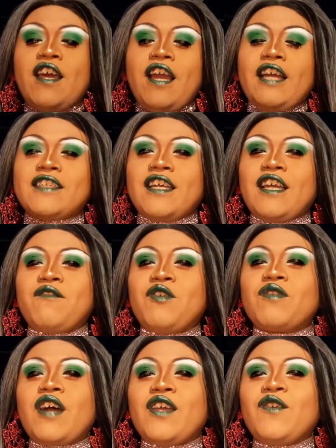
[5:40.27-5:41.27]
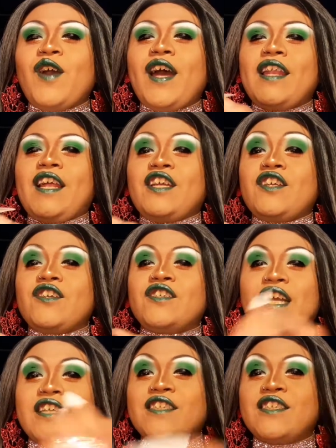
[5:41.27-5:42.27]
it's like if you thought you had like a
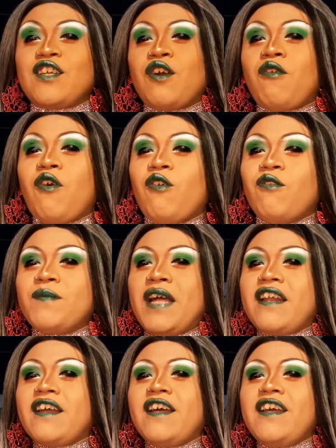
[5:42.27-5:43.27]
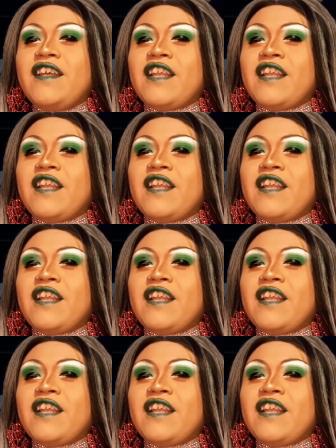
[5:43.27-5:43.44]
chance to go home that night,